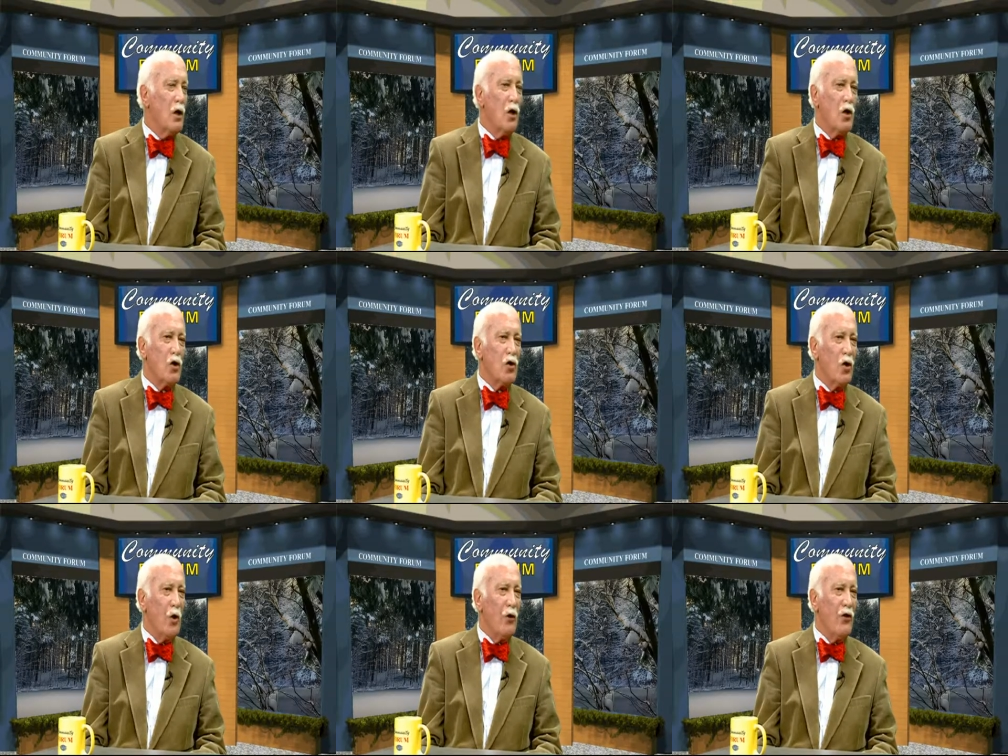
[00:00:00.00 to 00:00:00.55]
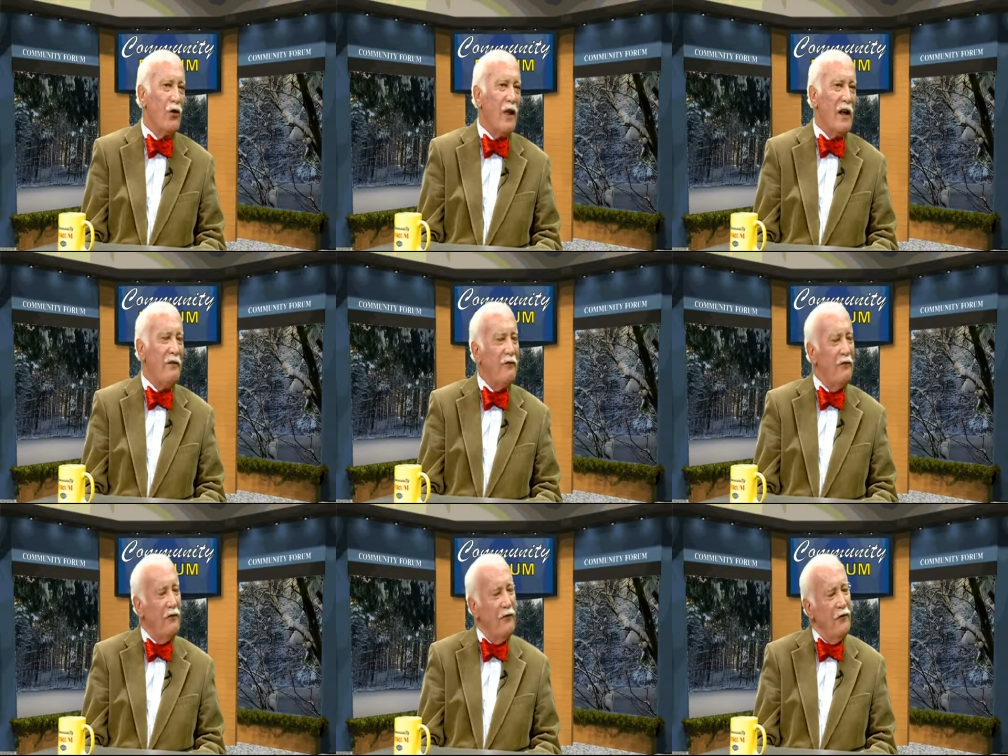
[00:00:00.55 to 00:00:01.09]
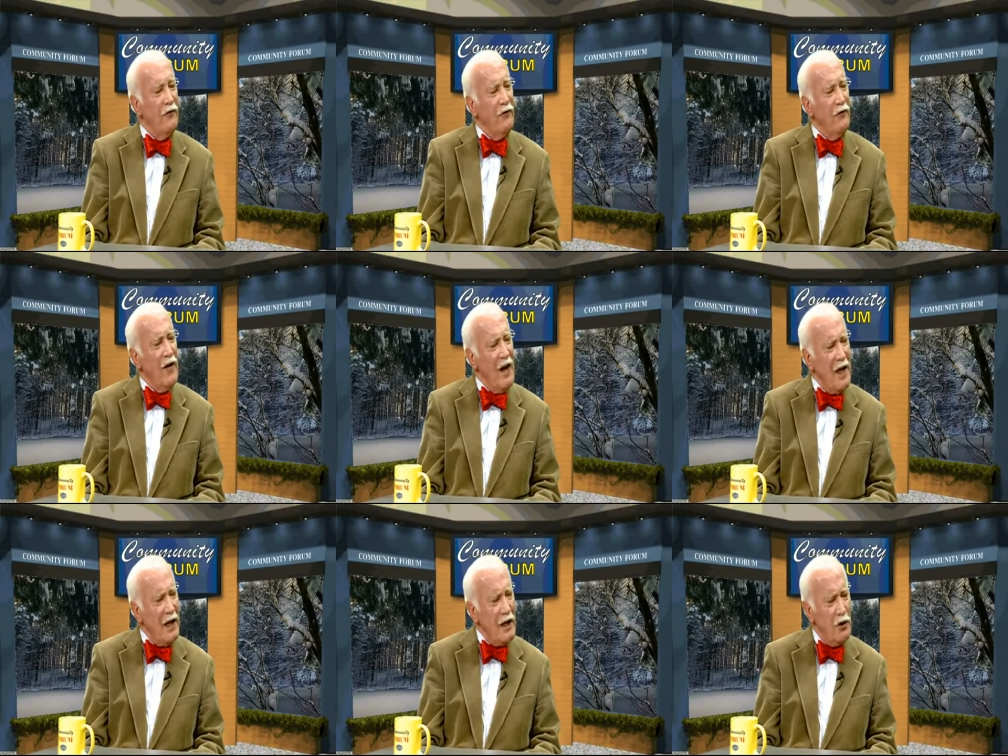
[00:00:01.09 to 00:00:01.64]
So they
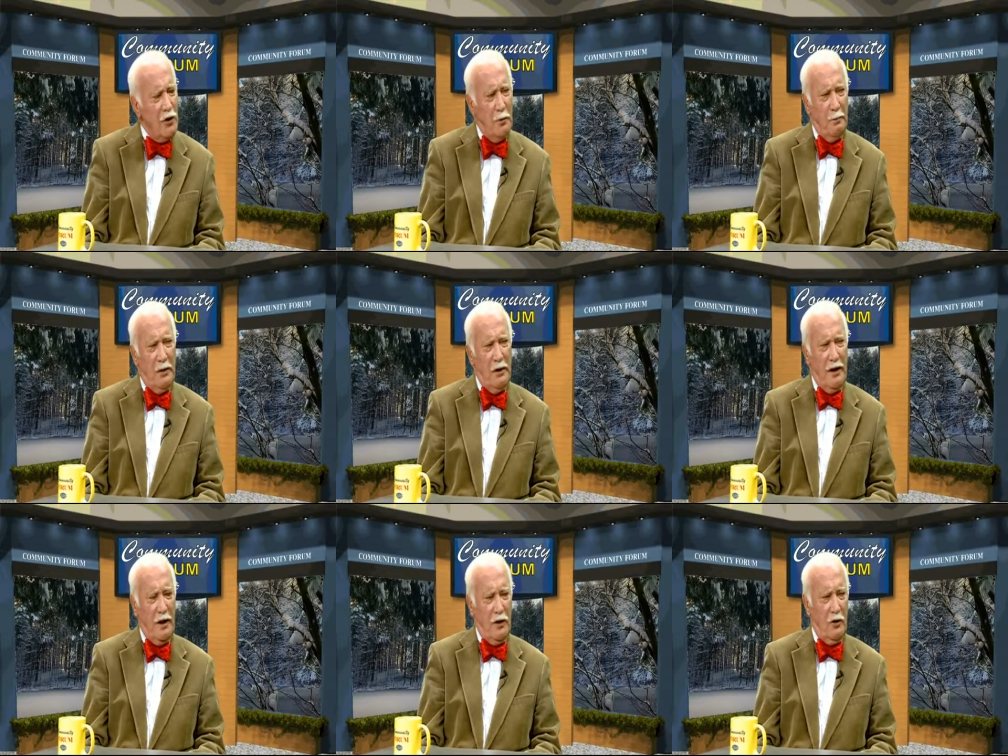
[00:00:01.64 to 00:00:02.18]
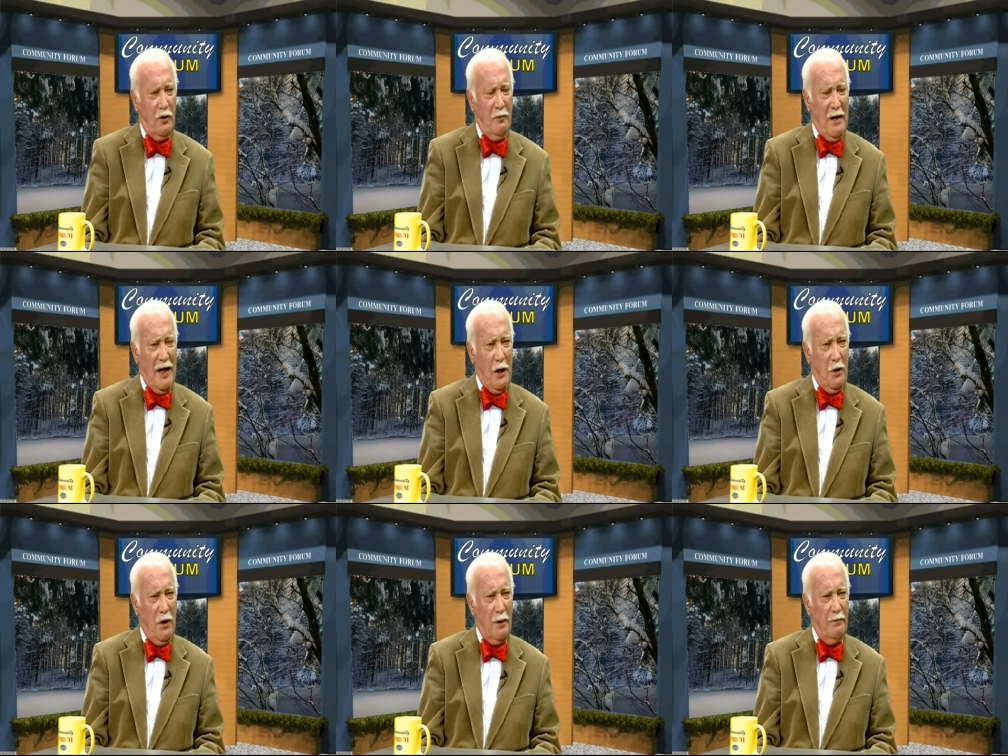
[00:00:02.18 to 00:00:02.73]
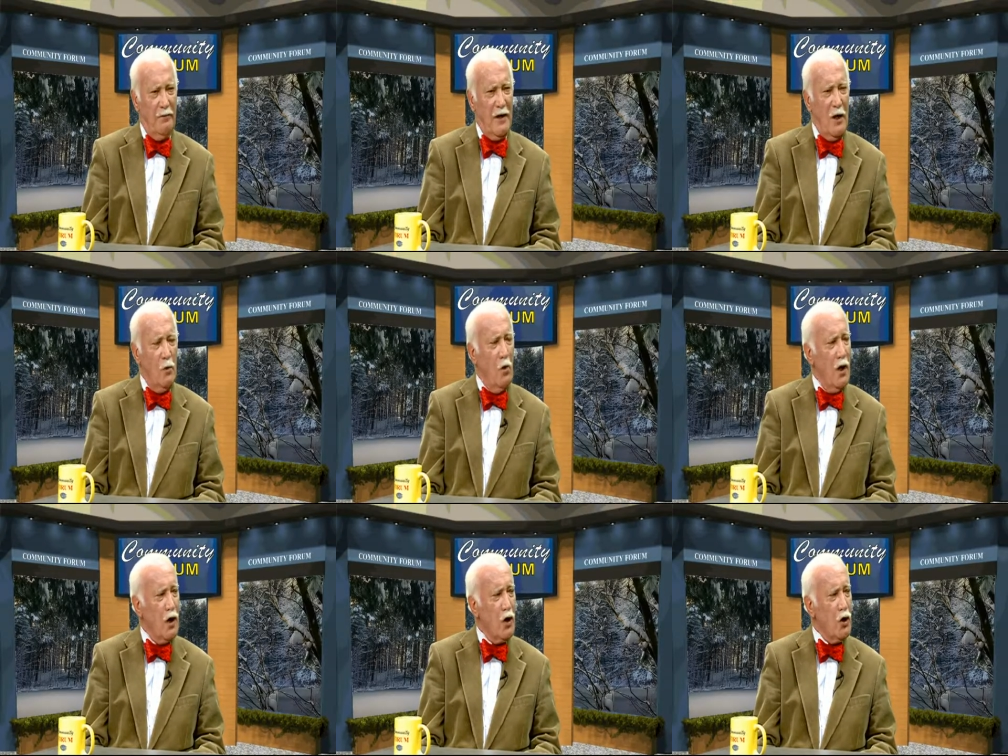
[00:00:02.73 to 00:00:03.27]
feared political power. They
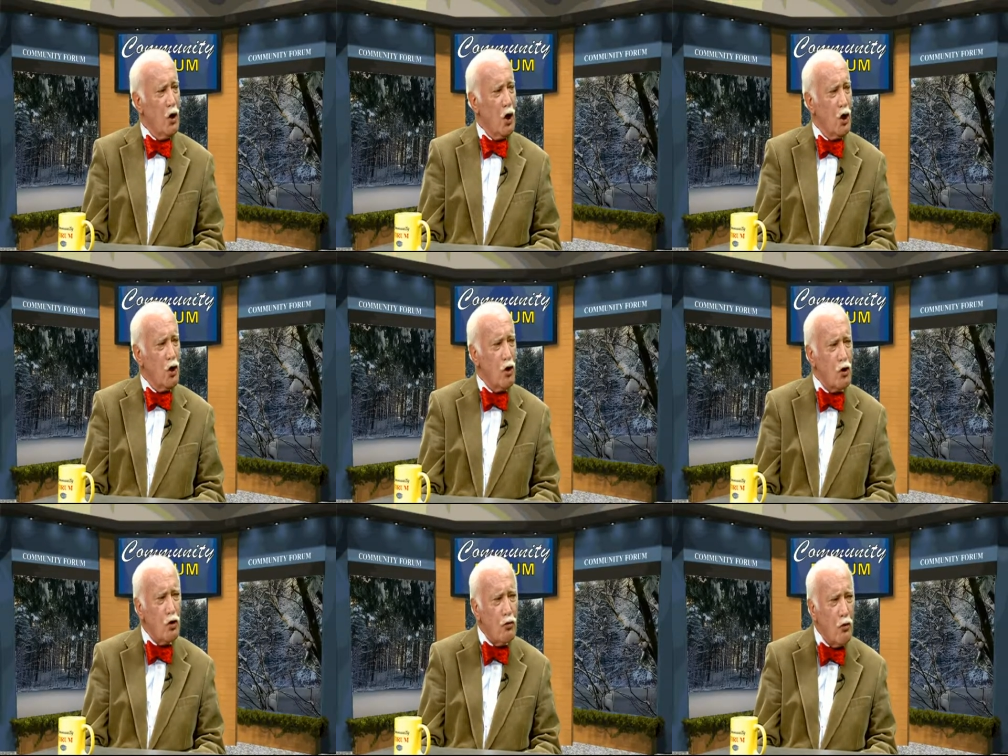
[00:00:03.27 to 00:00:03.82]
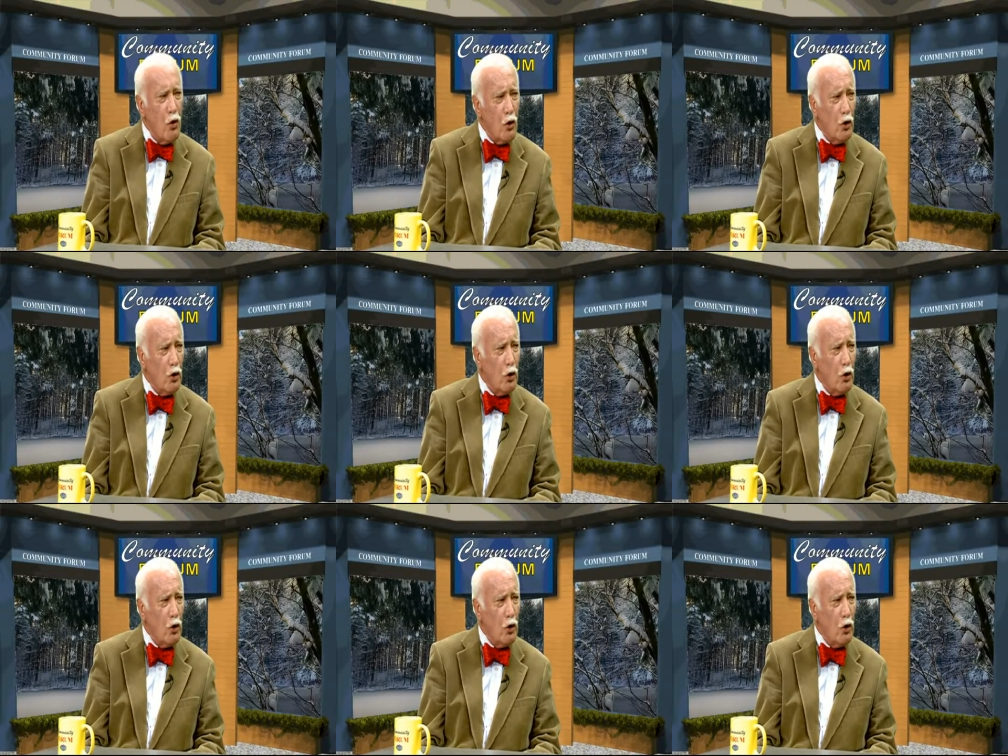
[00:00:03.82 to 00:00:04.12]
wanted to control